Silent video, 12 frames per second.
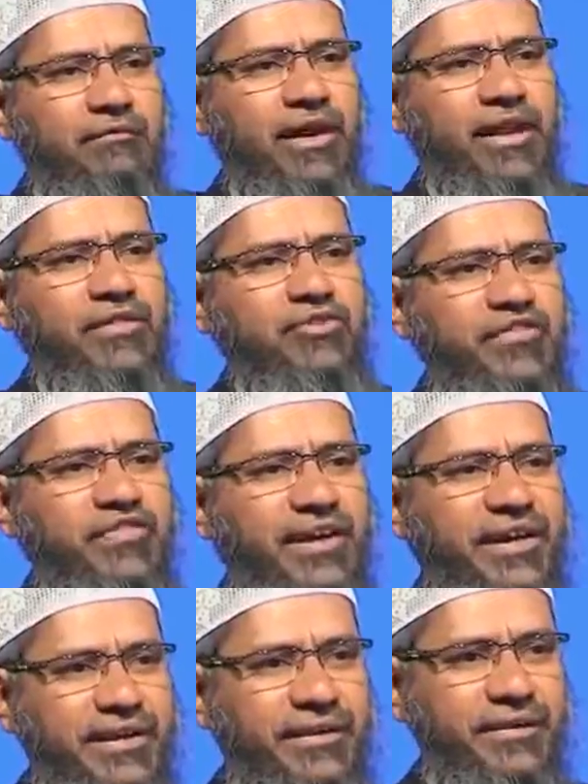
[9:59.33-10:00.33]
Where is your
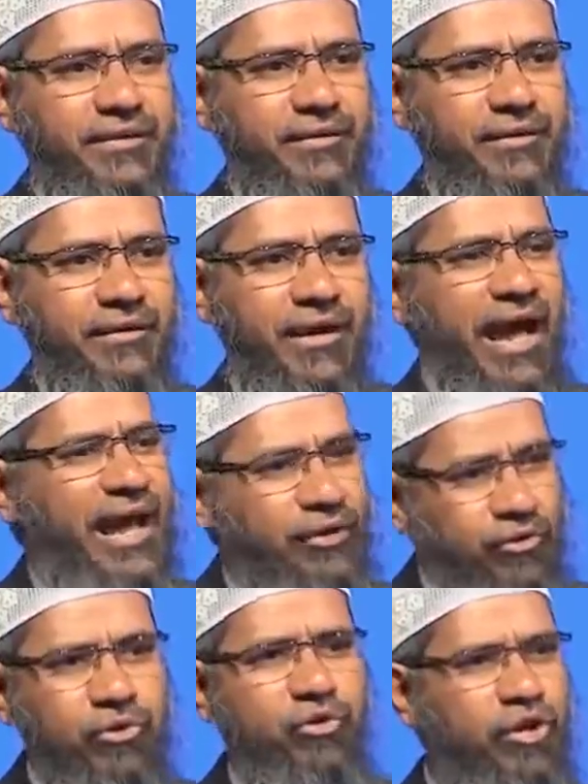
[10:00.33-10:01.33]
theory? I
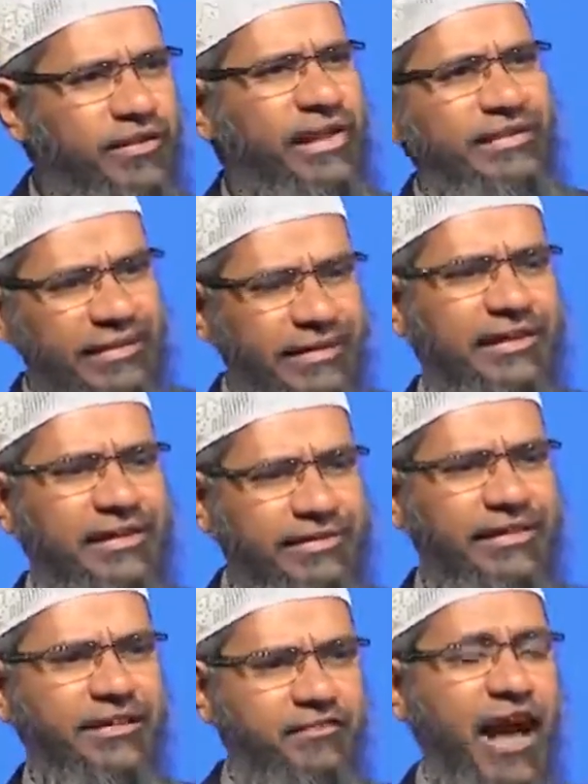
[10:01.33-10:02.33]
do know that certain
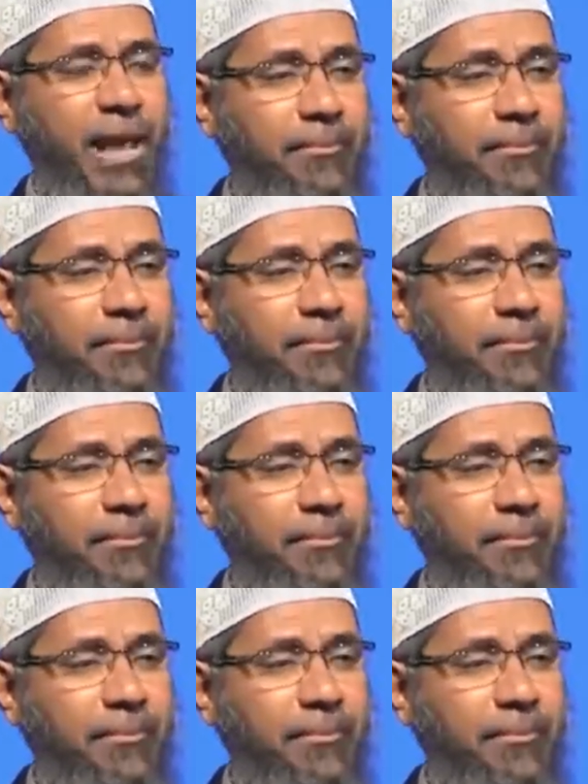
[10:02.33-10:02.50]
things were